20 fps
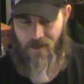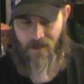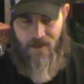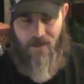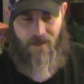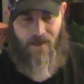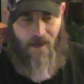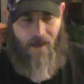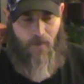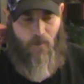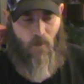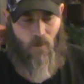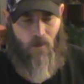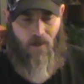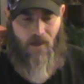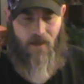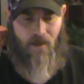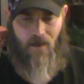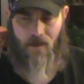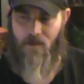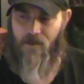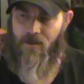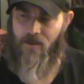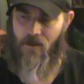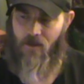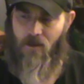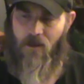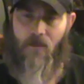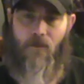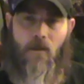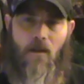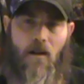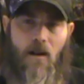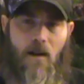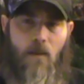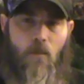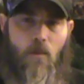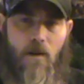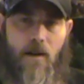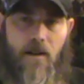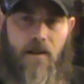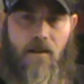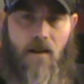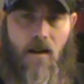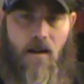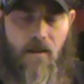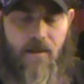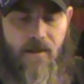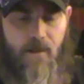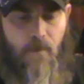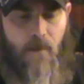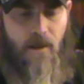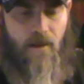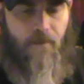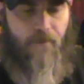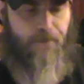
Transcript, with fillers: this game really does deliver on what it talks about.